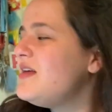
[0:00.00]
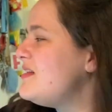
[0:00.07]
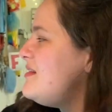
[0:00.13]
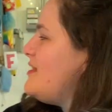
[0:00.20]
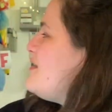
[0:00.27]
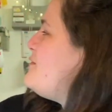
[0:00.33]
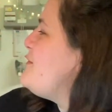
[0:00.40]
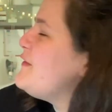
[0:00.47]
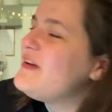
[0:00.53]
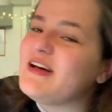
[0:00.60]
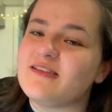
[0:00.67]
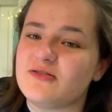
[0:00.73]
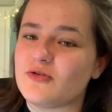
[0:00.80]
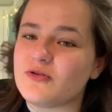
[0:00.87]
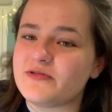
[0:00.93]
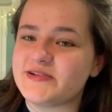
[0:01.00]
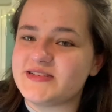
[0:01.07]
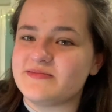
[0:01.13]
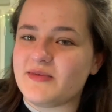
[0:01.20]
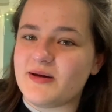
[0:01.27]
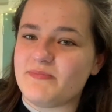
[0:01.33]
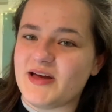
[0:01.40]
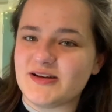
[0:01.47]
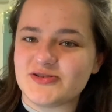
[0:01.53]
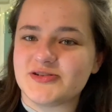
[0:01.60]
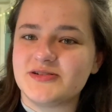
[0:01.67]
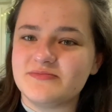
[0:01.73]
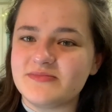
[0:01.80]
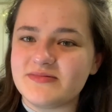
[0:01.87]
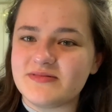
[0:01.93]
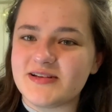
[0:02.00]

Like, through that door is my bedroom.